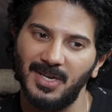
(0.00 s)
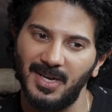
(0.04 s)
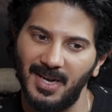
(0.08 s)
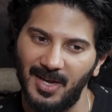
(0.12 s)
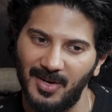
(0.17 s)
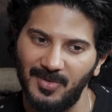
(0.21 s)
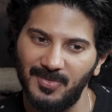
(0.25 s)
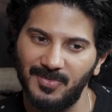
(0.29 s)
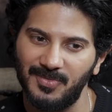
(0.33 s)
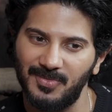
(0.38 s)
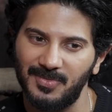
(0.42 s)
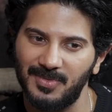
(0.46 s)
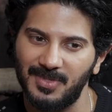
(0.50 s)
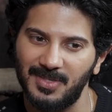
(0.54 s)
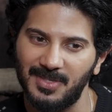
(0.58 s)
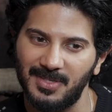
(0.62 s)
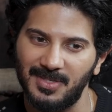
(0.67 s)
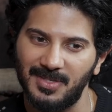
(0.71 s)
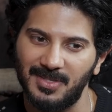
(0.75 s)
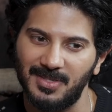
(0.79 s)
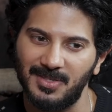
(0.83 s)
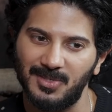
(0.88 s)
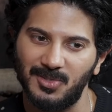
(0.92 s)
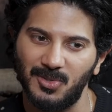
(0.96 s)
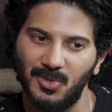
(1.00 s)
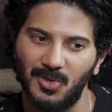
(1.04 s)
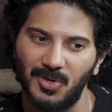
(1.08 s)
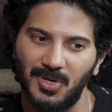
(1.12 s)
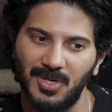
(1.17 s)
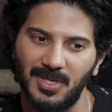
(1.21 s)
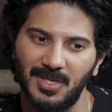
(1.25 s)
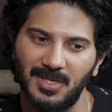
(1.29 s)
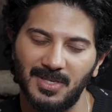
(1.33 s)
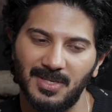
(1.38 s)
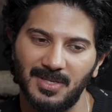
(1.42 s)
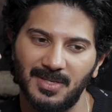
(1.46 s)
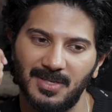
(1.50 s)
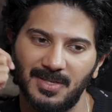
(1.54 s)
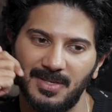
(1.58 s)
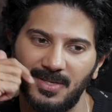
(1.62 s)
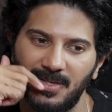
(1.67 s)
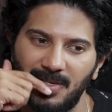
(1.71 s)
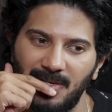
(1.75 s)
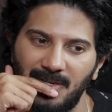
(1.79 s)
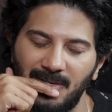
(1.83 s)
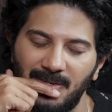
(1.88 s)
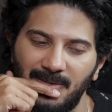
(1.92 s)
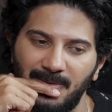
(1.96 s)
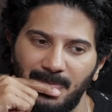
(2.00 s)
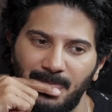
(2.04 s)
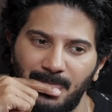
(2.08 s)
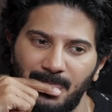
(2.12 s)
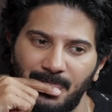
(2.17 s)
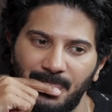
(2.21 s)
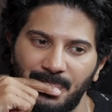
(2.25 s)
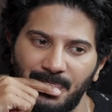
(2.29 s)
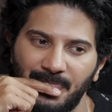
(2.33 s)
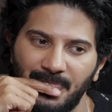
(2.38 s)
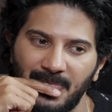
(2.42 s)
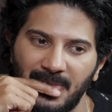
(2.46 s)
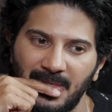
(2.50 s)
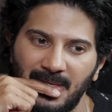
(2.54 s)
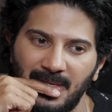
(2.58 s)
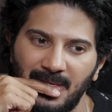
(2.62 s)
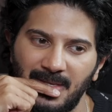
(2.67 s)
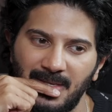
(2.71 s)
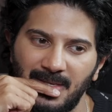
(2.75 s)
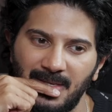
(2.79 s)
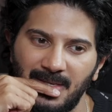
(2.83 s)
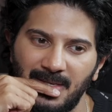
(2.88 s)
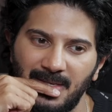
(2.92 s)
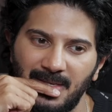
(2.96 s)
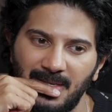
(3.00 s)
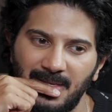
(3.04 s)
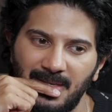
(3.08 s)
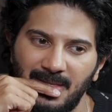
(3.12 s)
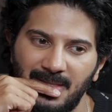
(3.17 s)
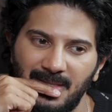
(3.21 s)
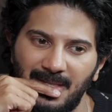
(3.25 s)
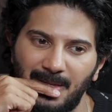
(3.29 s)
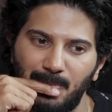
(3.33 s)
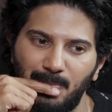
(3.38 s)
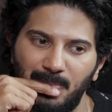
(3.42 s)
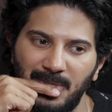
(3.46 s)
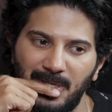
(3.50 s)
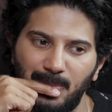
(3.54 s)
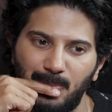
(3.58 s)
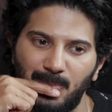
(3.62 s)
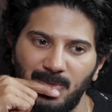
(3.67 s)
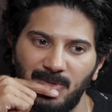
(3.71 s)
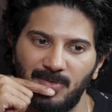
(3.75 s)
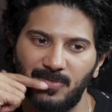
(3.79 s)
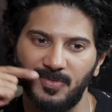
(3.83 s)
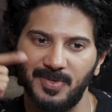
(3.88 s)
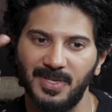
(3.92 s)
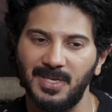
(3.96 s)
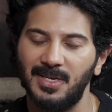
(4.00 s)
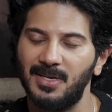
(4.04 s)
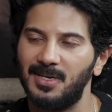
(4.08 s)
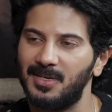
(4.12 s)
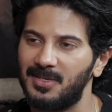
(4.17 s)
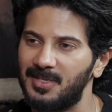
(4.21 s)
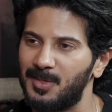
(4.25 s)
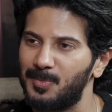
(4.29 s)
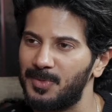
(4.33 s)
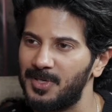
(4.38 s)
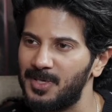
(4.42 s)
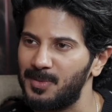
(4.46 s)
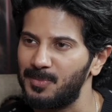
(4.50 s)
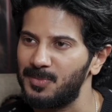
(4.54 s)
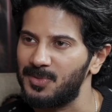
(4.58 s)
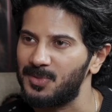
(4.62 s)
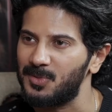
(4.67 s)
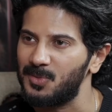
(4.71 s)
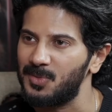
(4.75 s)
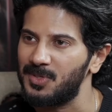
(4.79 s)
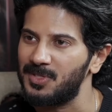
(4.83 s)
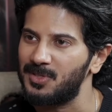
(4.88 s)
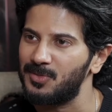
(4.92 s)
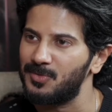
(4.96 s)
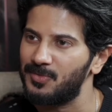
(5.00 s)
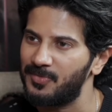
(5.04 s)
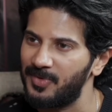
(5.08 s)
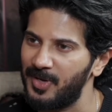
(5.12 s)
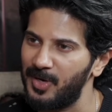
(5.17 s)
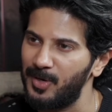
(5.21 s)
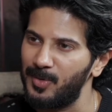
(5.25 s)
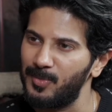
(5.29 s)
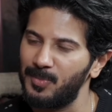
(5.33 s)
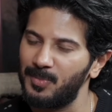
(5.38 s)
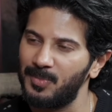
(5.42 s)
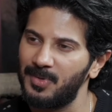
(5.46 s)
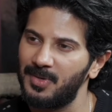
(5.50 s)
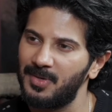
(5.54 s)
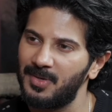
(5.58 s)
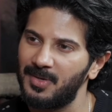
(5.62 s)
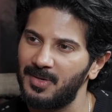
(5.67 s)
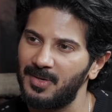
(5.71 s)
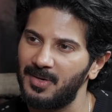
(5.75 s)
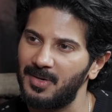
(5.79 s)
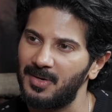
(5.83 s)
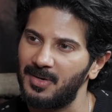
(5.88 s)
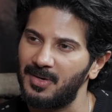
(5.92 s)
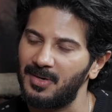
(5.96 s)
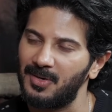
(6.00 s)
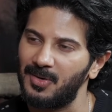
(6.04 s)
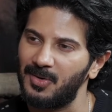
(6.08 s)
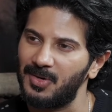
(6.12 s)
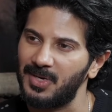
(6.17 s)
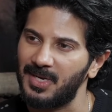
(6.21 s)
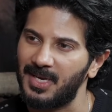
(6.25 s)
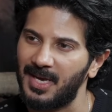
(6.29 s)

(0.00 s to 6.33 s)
love, the joy that people feel sometimes towards a film or a